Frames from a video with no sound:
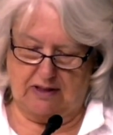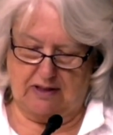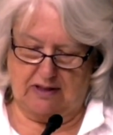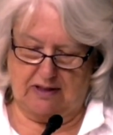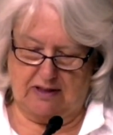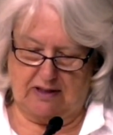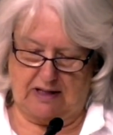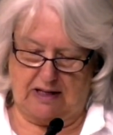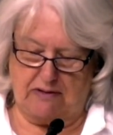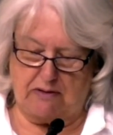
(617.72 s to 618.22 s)

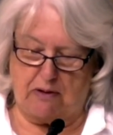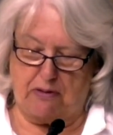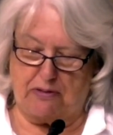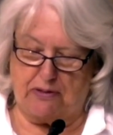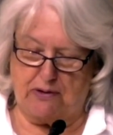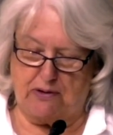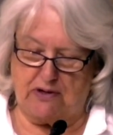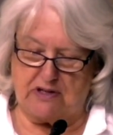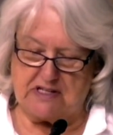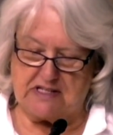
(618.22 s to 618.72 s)
And the
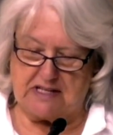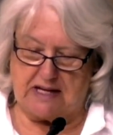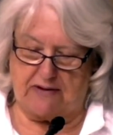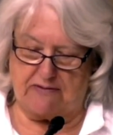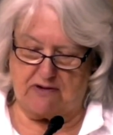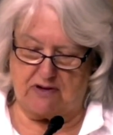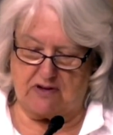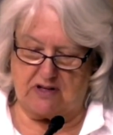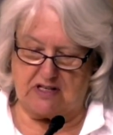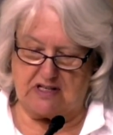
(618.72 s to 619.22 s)
third is
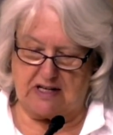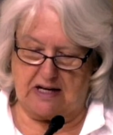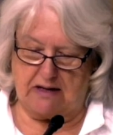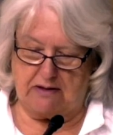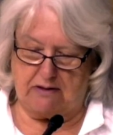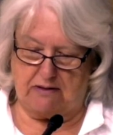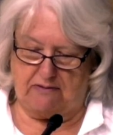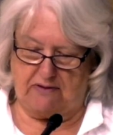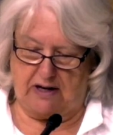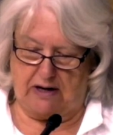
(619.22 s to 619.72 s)
after the death
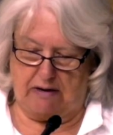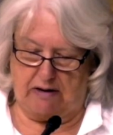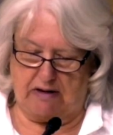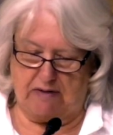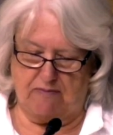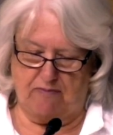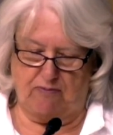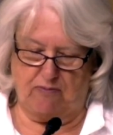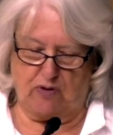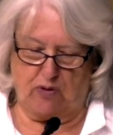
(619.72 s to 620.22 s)
of Herod,
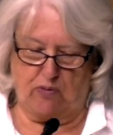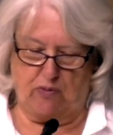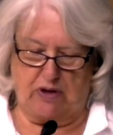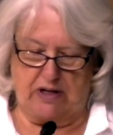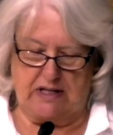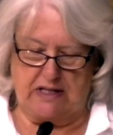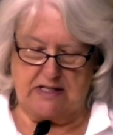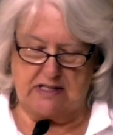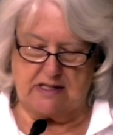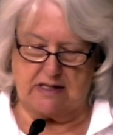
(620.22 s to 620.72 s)
when
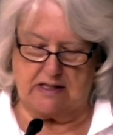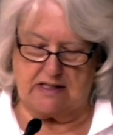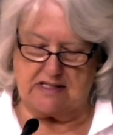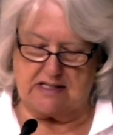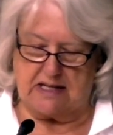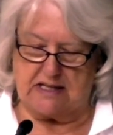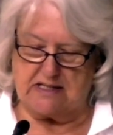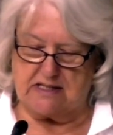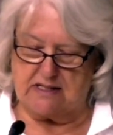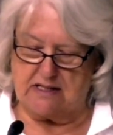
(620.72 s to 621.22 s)

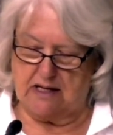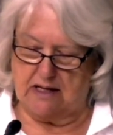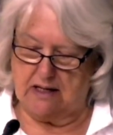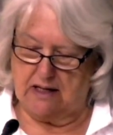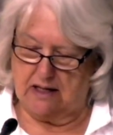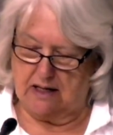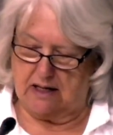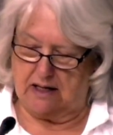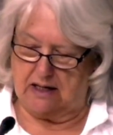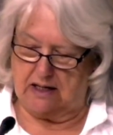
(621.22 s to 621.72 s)

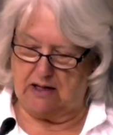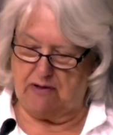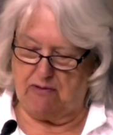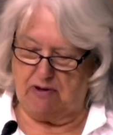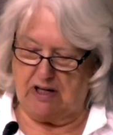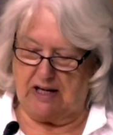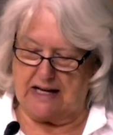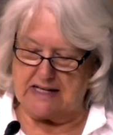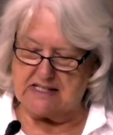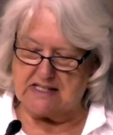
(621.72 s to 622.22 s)
he
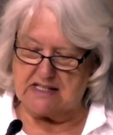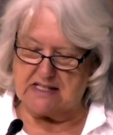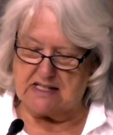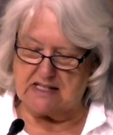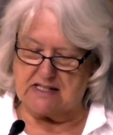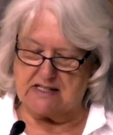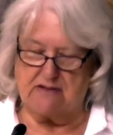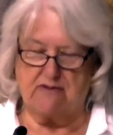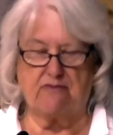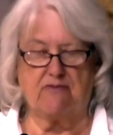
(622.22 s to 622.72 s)
realizes
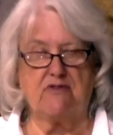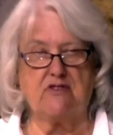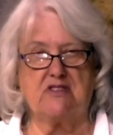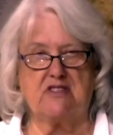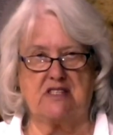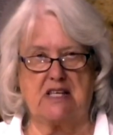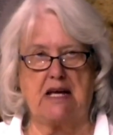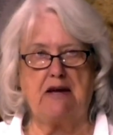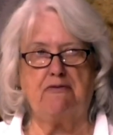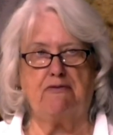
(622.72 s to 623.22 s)
it's
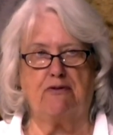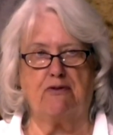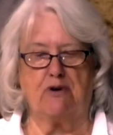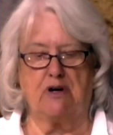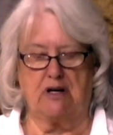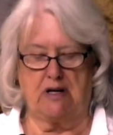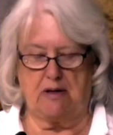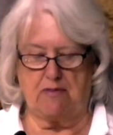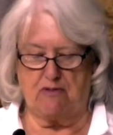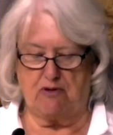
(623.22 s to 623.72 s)
safe for
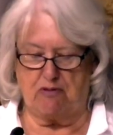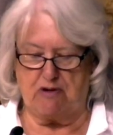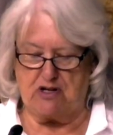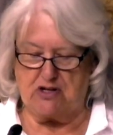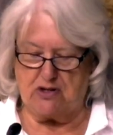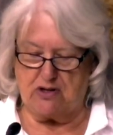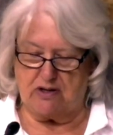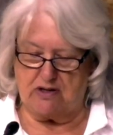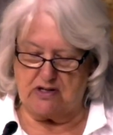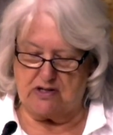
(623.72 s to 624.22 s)
him to
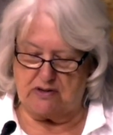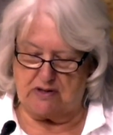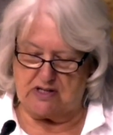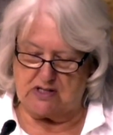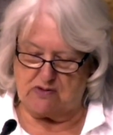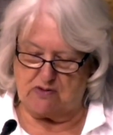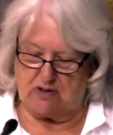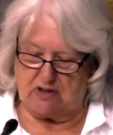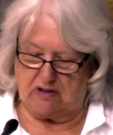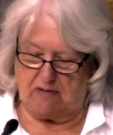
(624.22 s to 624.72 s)
return to
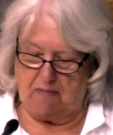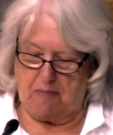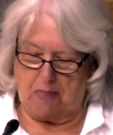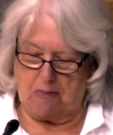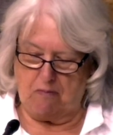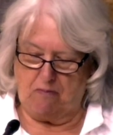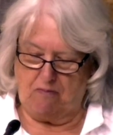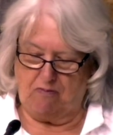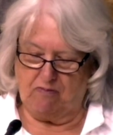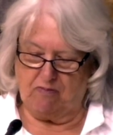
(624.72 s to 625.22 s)
Israel,
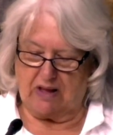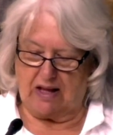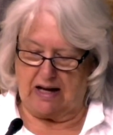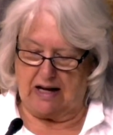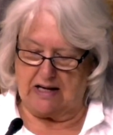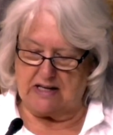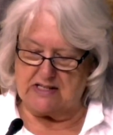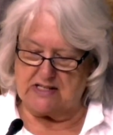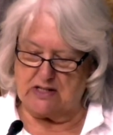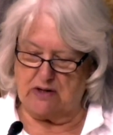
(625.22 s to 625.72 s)

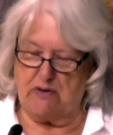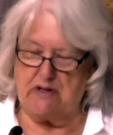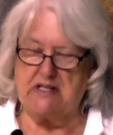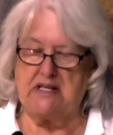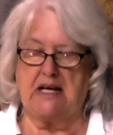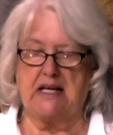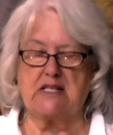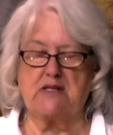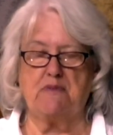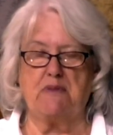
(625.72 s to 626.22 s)
and so he
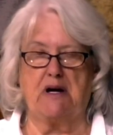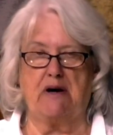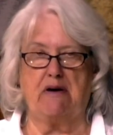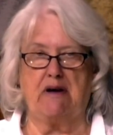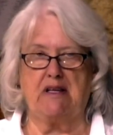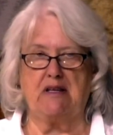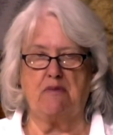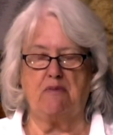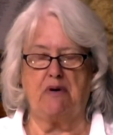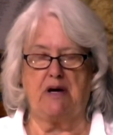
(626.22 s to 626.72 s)
takes Mary
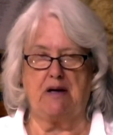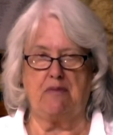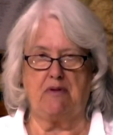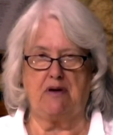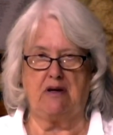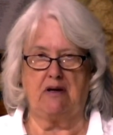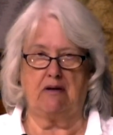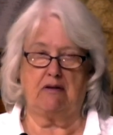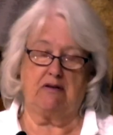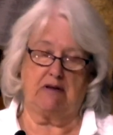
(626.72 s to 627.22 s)
and the
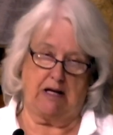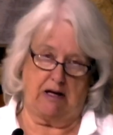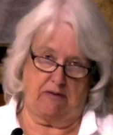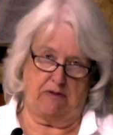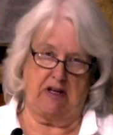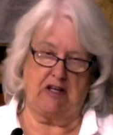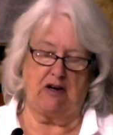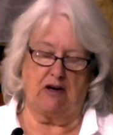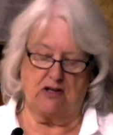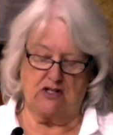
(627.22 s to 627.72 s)
baby, now the
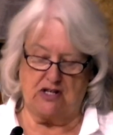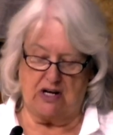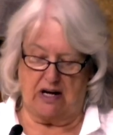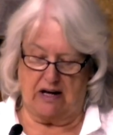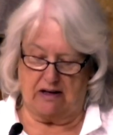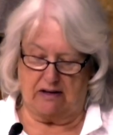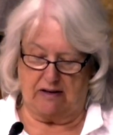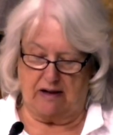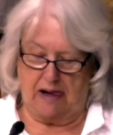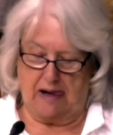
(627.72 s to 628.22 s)
young
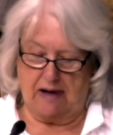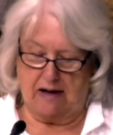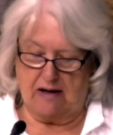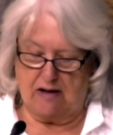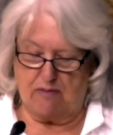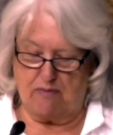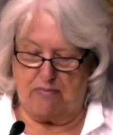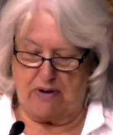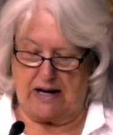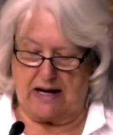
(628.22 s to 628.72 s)
child,
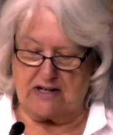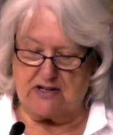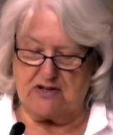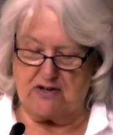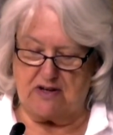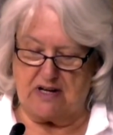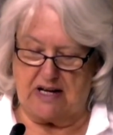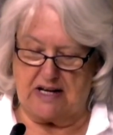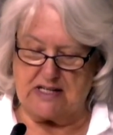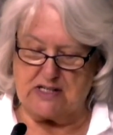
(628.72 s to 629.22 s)
back to
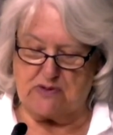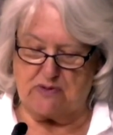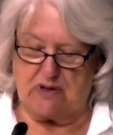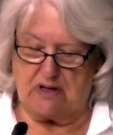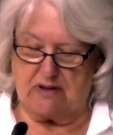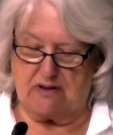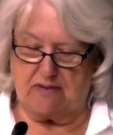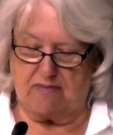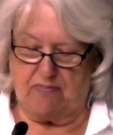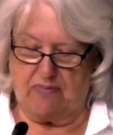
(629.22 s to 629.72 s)

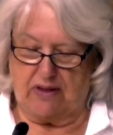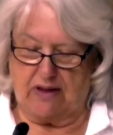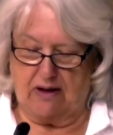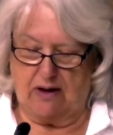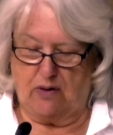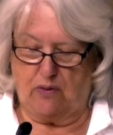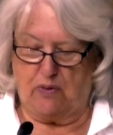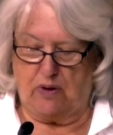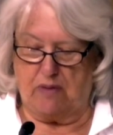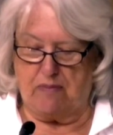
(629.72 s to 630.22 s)
Nazareth,
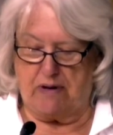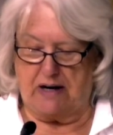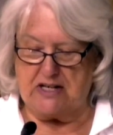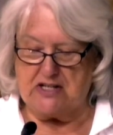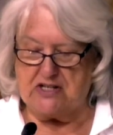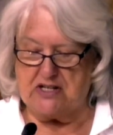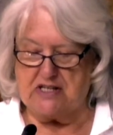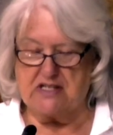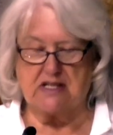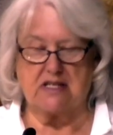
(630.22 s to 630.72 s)
whereby
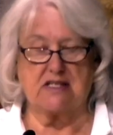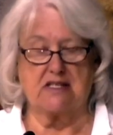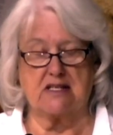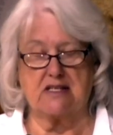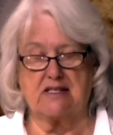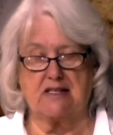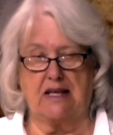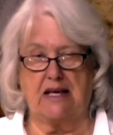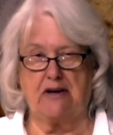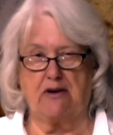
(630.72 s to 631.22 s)
Jesus
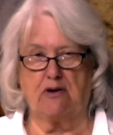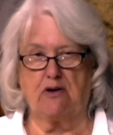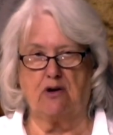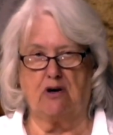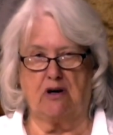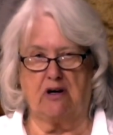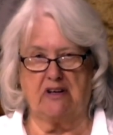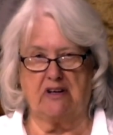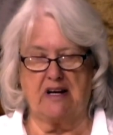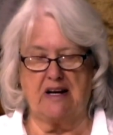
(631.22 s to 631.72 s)
is later
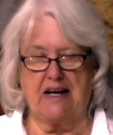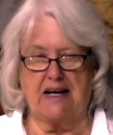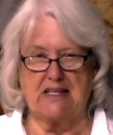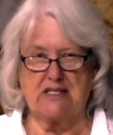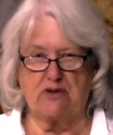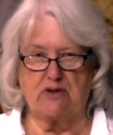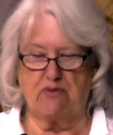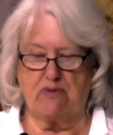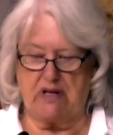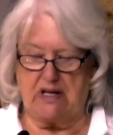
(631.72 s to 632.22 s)
called a
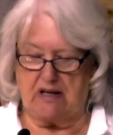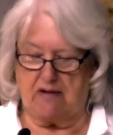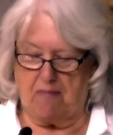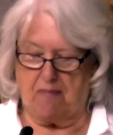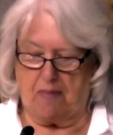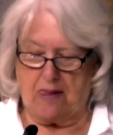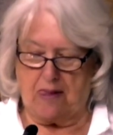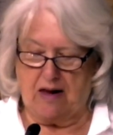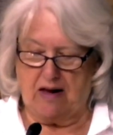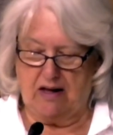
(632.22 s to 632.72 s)
Nazarene.
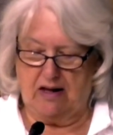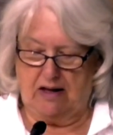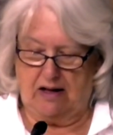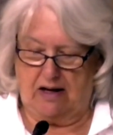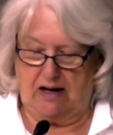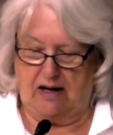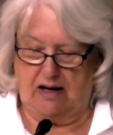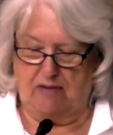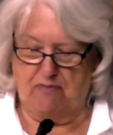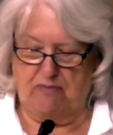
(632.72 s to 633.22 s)

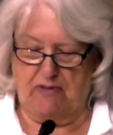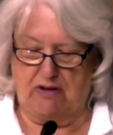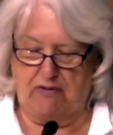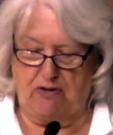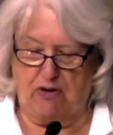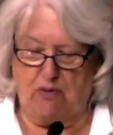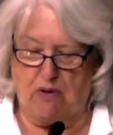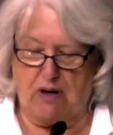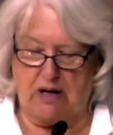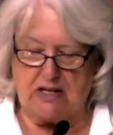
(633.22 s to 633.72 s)
If
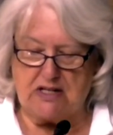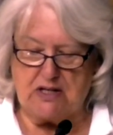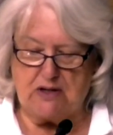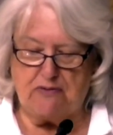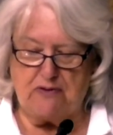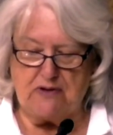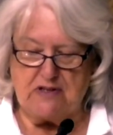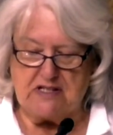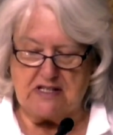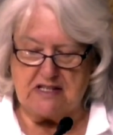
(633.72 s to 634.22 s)
you want
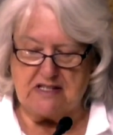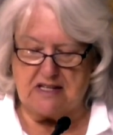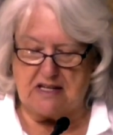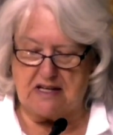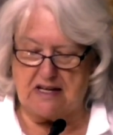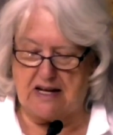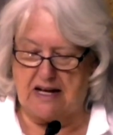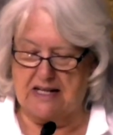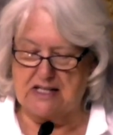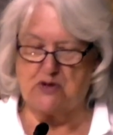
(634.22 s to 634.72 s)
differences in
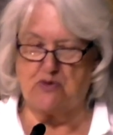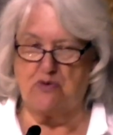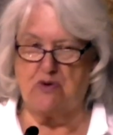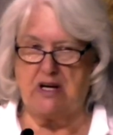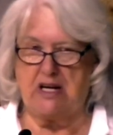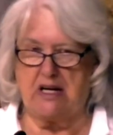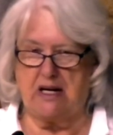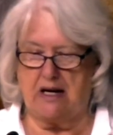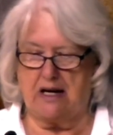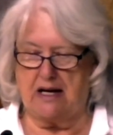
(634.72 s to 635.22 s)
Nazarene
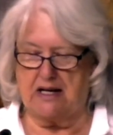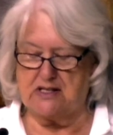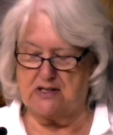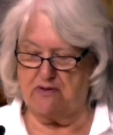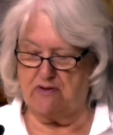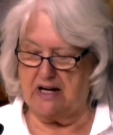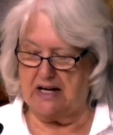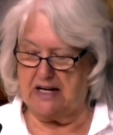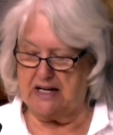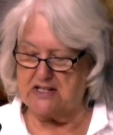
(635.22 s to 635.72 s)
and
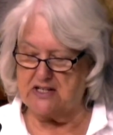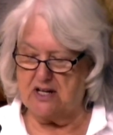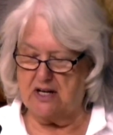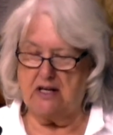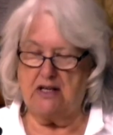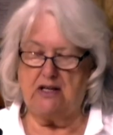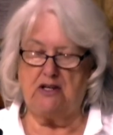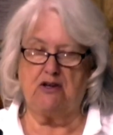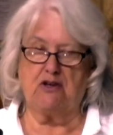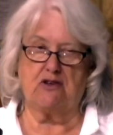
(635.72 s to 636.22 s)
Nazarite,
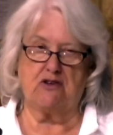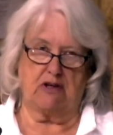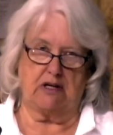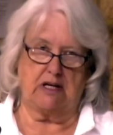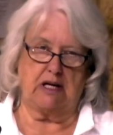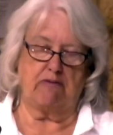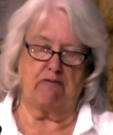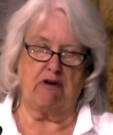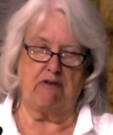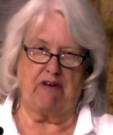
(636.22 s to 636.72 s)
you
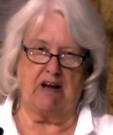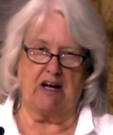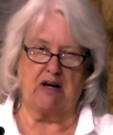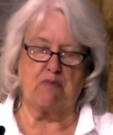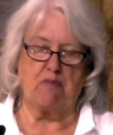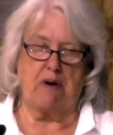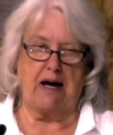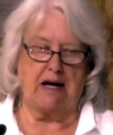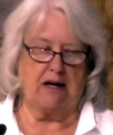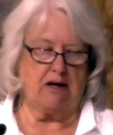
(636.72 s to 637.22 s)
can reflect
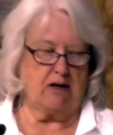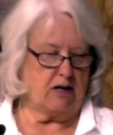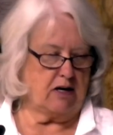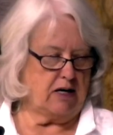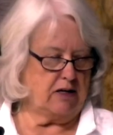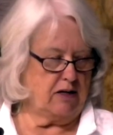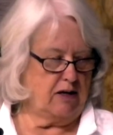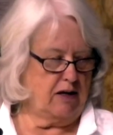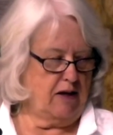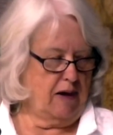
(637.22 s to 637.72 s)
back
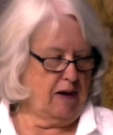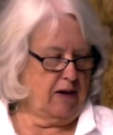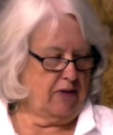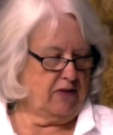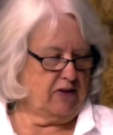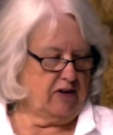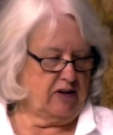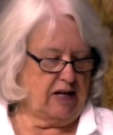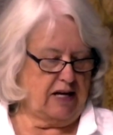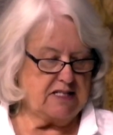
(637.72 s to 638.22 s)
on the
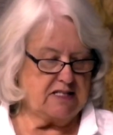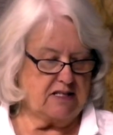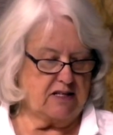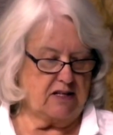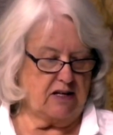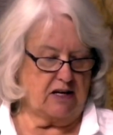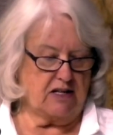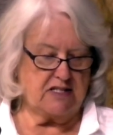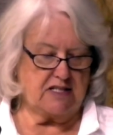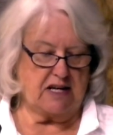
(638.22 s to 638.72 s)
lesson
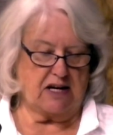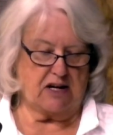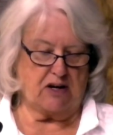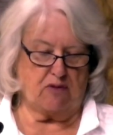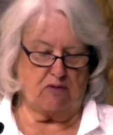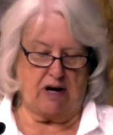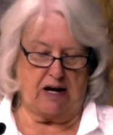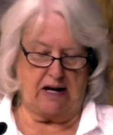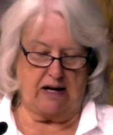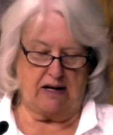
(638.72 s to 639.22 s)
on
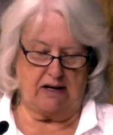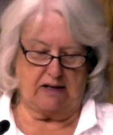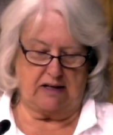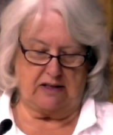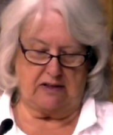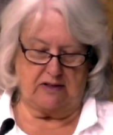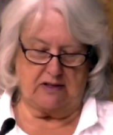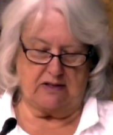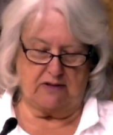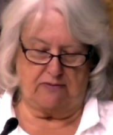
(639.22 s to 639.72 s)
Zechariah
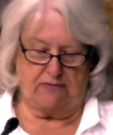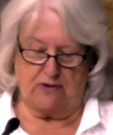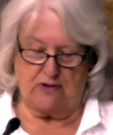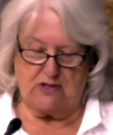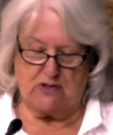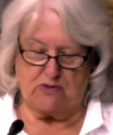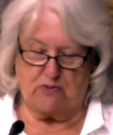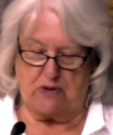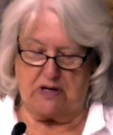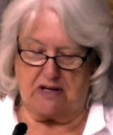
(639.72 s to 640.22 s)
in the
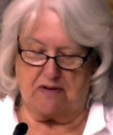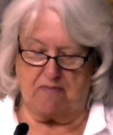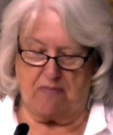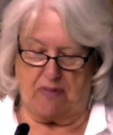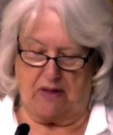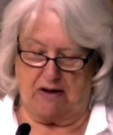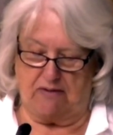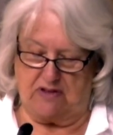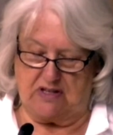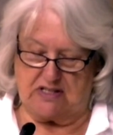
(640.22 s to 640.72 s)
first week
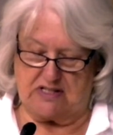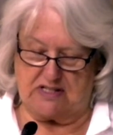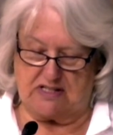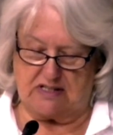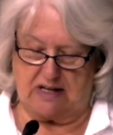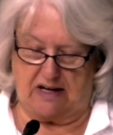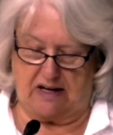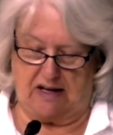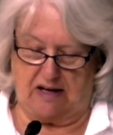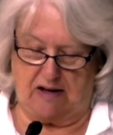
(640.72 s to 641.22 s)
of this
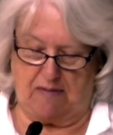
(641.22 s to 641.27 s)
study.